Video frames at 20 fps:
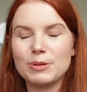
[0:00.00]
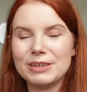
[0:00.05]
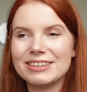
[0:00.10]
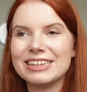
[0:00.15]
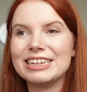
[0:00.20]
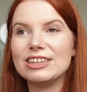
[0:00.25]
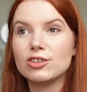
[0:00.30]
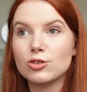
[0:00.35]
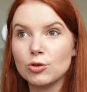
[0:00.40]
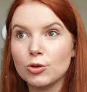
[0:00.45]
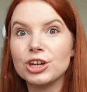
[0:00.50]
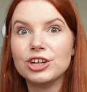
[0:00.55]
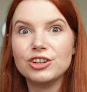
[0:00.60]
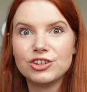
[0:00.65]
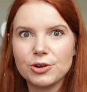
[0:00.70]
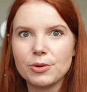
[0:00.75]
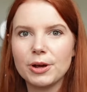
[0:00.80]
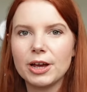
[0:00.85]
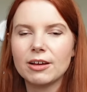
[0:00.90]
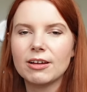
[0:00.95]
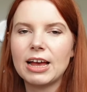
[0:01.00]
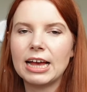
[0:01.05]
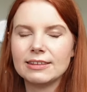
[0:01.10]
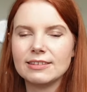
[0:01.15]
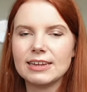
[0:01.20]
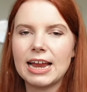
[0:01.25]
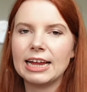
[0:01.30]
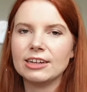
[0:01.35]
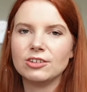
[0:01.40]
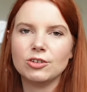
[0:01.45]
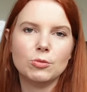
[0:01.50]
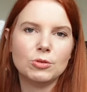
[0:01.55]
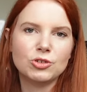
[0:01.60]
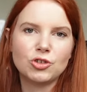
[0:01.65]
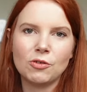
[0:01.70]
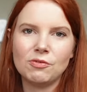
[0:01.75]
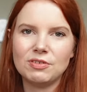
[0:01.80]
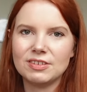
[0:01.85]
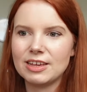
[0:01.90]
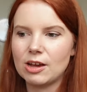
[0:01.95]
we see Sawyer do it as an adult, which
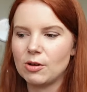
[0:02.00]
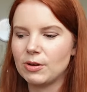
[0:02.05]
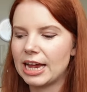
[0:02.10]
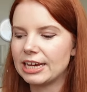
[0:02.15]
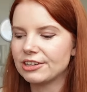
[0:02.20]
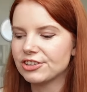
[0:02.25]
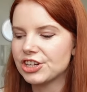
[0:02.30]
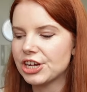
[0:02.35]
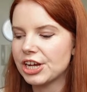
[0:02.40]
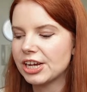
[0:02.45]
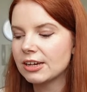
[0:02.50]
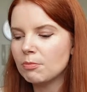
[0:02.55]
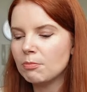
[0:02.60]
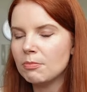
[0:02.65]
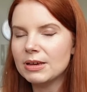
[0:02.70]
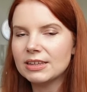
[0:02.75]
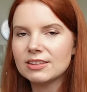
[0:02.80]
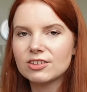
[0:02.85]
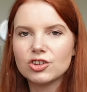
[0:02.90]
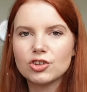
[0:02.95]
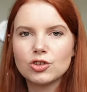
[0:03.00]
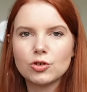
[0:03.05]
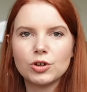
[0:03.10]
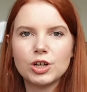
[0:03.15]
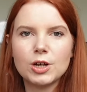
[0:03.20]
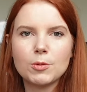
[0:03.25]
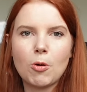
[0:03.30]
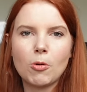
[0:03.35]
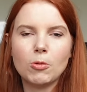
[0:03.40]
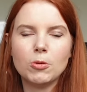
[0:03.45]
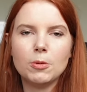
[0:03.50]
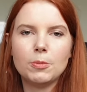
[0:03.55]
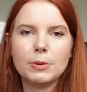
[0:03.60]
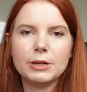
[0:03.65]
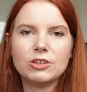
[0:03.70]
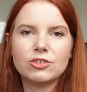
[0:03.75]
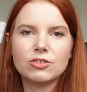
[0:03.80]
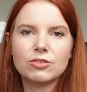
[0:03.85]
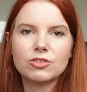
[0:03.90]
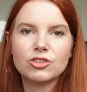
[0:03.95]
obviously I'll get to. Mr Sawyer
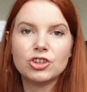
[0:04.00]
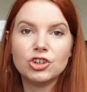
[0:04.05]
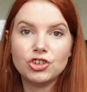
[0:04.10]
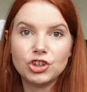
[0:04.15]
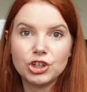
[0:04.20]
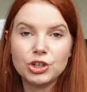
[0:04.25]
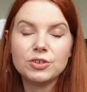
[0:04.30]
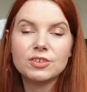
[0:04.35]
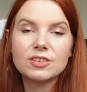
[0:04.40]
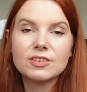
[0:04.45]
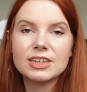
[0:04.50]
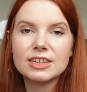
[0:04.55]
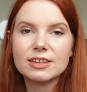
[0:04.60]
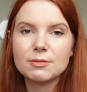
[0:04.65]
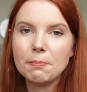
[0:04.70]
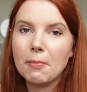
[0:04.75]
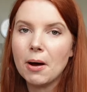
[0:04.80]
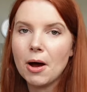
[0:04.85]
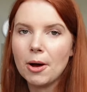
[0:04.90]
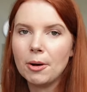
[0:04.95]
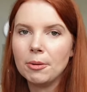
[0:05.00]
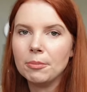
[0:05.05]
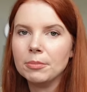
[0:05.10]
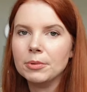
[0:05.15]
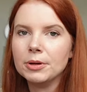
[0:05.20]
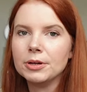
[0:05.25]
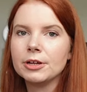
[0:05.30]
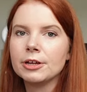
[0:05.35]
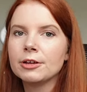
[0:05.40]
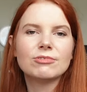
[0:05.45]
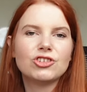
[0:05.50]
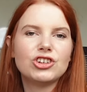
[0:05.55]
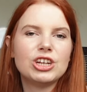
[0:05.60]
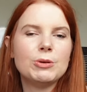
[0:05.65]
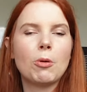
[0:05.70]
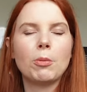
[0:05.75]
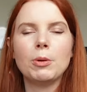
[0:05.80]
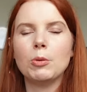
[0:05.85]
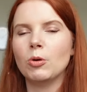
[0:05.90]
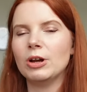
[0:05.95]
probably seduced his mum. She
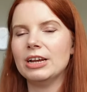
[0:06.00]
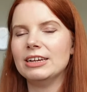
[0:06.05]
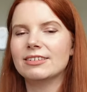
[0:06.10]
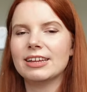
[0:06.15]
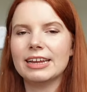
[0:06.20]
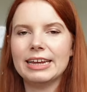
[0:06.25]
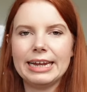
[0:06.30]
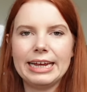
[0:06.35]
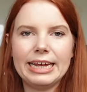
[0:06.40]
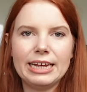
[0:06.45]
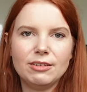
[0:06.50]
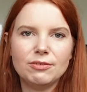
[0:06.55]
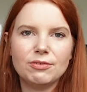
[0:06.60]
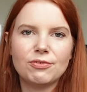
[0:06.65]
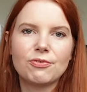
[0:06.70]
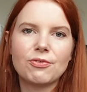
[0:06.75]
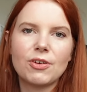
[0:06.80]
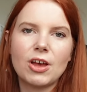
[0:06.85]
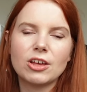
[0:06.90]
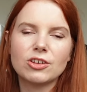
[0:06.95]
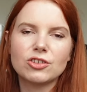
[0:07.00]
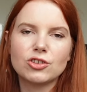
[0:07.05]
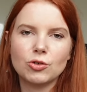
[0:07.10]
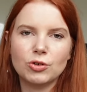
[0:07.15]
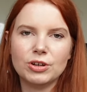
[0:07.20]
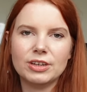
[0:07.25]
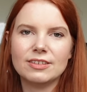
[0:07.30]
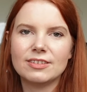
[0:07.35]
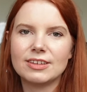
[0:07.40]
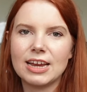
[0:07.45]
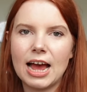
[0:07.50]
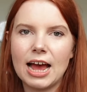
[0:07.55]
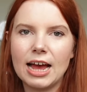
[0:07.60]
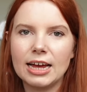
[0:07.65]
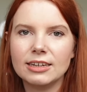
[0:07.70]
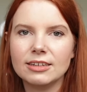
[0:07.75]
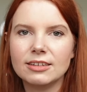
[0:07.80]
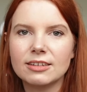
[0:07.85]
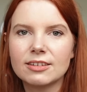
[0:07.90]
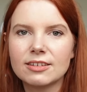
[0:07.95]
probably wanted to leave Sawyer's
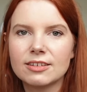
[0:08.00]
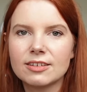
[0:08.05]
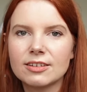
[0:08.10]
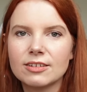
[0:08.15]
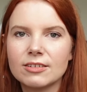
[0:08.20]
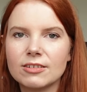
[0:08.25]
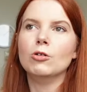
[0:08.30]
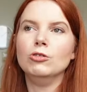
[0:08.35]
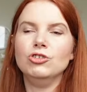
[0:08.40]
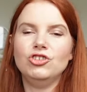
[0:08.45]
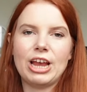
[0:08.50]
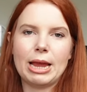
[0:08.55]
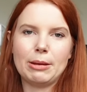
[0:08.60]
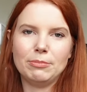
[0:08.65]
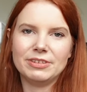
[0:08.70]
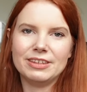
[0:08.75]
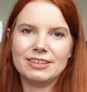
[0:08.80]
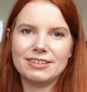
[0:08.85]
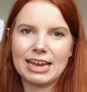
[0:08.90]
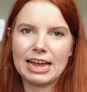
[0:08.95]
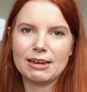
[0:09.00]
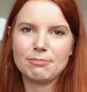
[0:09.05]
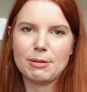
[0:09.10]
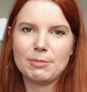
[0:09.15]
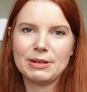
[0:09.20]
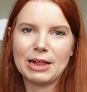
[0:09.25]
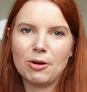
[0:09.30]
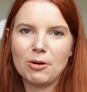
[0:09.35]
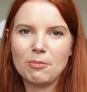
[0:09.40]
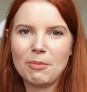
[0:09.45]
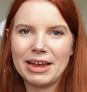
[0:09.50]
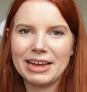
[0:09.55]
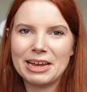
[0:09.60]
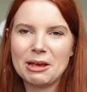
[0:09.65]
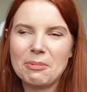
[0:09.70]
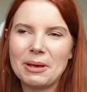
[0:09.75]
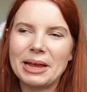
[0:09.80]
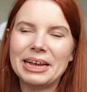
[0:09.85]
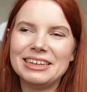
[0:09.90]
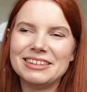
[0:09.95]
dad, or James's dad, maybe that would make it
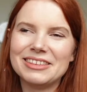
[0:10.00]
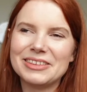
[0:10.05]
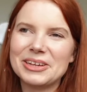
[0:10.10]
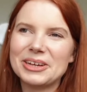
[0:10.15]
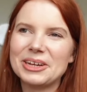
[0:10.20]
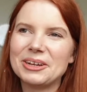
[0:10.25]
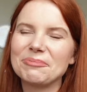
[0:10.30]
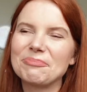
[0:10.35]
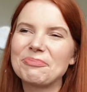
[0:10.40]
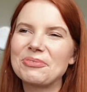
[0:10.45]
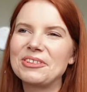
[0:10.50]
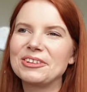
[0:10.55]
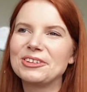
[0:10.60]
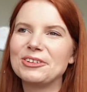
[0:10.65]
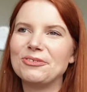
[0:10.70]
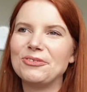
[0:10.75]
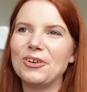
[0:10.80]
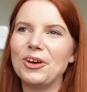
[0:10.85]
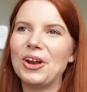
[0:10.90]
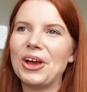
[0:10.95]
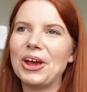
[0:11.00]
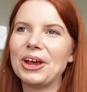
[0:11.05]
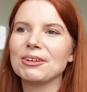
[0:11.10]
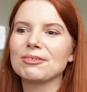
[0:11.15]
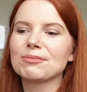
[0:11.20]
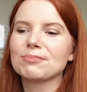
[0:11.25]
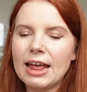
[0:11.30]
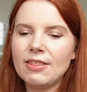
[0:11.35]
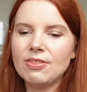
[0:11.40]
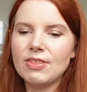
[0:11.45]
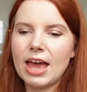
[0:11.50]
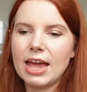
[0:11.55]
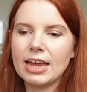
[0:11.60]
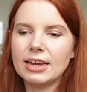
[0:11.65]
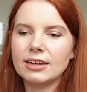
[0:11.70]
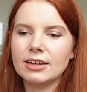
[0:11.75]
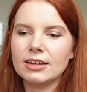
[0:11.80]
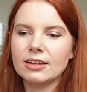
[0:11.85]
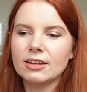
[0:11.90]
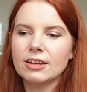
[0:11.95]
a bit easier to follow. And
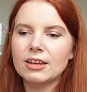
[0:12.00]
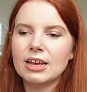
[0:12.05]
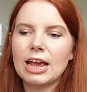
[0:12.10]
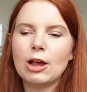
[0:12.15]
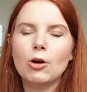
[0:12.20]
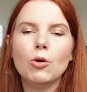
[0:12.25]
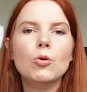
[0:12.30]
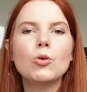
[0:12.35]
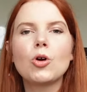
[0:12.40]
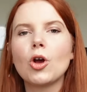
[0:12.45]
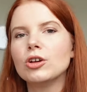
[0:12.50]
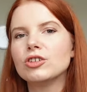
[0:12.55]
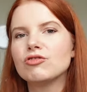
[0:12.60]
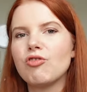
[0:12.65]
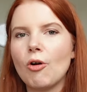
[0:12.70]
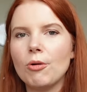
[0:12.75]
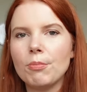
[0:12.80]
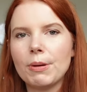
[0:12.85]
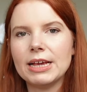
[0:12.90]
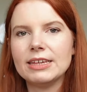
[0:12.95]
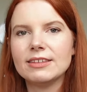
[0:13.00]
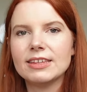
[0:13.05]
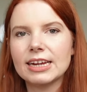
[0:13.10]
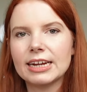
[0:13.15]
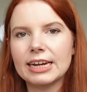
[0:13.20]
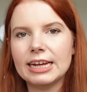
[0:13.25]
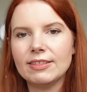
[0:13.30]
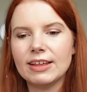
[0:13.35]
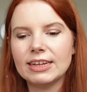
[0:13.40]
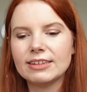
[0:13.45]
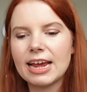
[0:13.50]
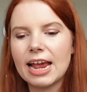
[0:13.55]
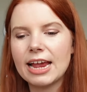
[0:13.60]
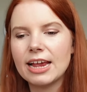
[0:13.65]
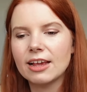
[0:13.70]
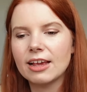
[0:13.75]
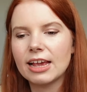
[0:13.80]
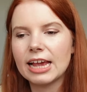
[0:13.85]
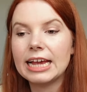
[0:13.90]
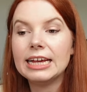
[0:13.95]
then it all goes wrong basically.
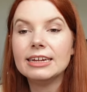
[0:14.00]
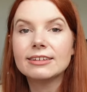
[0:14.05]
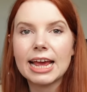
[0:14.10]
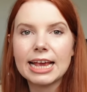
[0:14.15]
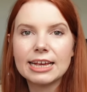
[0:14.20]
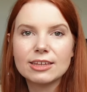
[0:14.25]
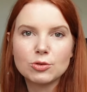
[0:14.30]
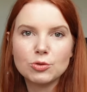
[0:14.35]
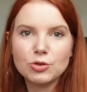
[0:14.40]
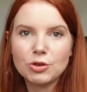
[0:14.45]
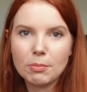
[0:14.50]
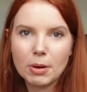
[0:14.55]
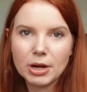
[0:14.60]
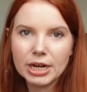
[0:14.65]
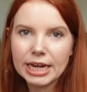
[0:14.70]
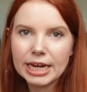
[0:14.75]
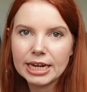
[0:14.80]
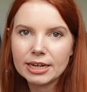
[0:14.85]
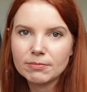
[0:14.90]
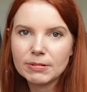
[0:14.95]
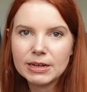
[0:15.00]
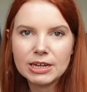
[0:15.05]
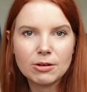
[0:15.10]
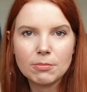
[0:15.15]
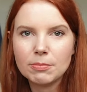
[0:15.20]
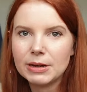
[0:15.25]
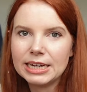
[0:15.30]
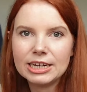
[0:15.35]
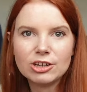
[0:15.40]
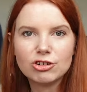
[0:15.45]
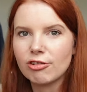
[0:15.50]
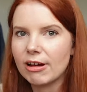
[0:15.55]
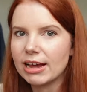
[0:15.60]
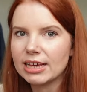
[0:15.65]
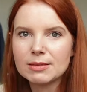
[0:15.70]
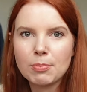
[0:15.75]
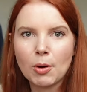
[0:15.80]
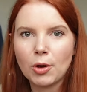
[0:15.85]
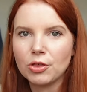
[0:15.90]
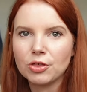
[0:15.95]
He takes all the money, he completely
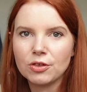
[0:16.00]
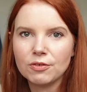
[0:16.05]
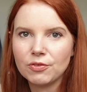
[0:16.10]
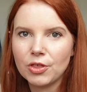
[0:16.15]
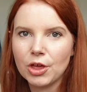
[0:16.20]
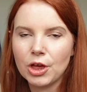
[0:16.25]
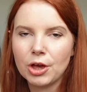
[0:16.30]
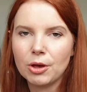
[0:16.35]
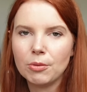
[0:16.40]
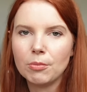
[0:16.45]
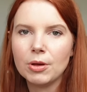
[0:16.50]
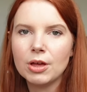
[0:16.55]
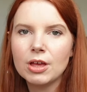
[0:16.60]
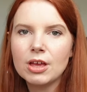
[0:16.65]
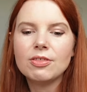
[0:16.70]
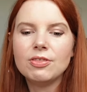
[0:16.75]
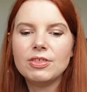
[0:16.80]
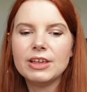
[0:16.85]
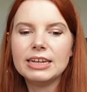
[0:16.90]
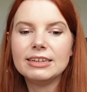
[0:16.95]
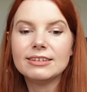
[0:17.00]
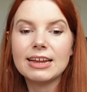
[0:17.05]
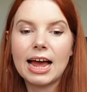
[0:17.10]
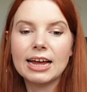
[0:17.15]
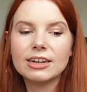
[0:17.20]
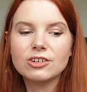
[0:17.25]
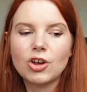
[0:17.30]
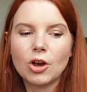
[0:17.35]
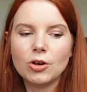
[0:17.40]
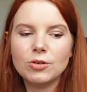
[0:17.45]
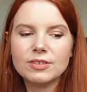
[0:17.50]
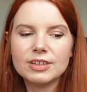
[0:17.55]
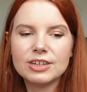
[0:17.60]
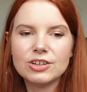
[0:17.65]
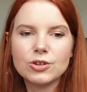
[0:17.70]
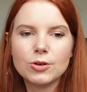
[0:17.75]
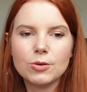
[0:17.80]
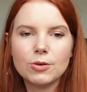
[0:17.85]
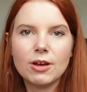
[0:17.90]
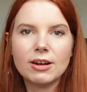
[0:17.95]
tricks both of them. The dad goes
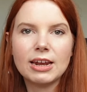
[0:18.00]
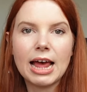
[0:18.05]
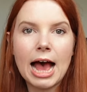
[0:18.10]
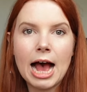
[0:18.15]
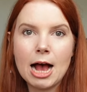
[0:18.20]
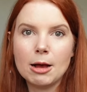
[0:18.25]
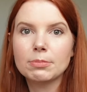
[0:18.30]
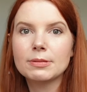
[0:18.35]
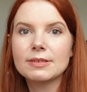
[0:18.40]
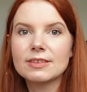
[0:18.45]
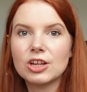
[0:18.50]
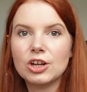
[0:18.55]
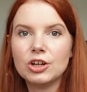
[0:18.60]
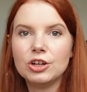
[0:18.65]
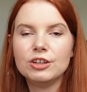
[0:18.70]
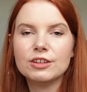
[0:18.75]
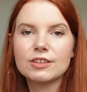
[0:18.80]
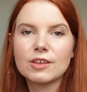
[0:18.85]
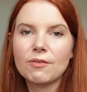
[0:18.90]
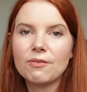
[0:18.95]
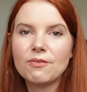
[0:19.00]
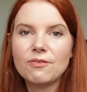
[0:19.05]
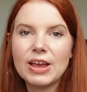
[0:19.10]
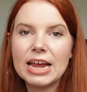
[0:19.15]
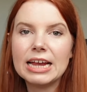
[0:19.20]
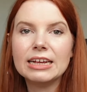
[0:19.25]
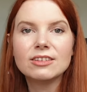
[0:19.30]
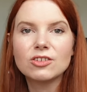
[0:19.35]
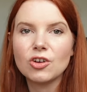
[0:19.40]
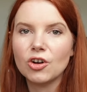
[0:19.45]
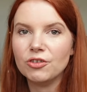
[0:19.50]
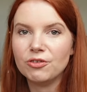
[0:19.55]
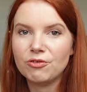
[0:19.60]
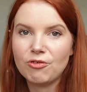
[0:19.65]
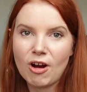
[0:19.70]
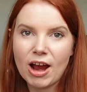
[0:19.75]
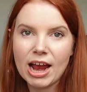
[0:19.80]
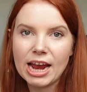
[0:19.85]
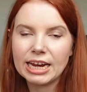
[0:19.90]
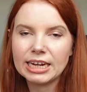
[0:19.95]
into an absolute fit of
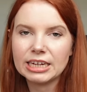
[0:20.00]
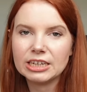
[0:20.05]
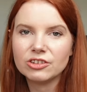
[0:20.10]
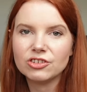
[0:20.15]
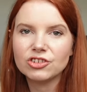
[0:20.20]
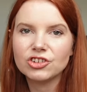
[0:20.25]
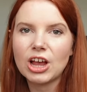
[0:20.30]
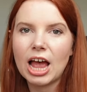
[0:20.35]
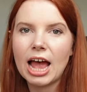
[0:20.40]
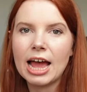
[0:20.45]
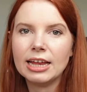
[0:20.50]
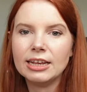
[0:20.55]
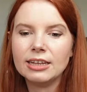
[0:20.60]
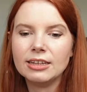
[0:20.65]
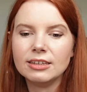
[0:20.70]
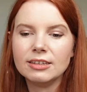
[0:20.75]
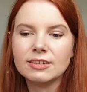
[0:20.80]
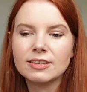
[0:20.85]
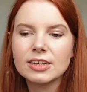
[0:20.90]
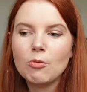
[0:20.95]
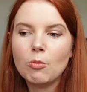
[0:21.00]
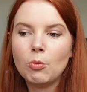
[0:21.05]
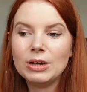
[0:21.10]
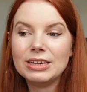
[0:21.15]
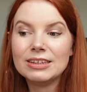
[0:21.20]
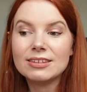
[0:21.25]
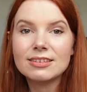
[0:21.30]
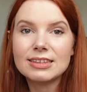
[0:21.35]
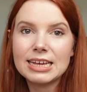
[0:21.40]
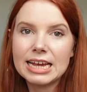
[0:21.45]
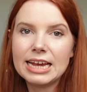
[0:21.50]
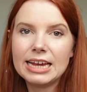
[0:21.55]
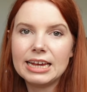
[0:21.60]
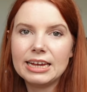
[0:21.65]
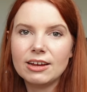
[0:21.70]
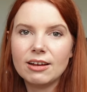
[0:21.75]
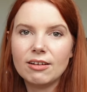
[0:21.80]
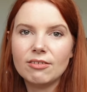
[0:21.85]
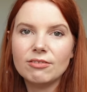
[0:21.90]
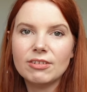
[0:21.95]
rage, and we
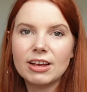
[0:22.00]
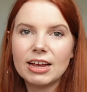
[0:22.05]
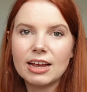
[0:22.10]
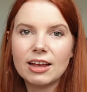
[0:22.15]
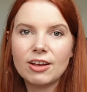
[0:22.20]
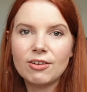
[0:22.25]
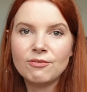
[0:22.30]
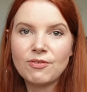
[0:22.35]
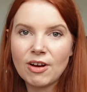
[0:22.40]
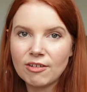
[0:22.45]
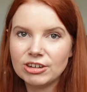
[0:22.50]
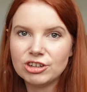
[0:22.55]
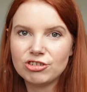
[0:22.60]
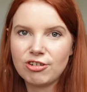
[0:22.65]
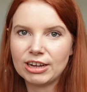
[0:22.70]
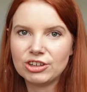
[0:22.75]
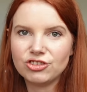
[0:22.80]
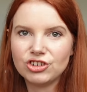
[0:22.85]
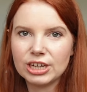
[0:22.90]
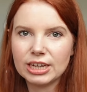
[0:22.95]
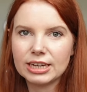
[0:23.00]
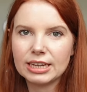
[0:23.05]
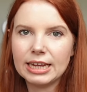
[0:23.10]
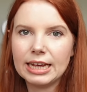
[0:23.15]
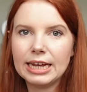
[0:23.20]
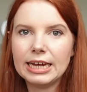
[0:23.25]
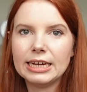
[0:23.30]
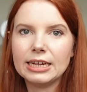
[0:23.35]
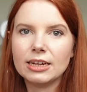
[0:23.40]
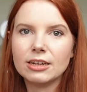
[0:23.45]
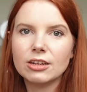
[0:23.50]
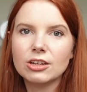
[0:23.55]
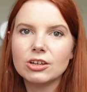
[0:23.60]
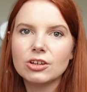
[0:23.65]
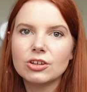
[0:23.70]
see very tragically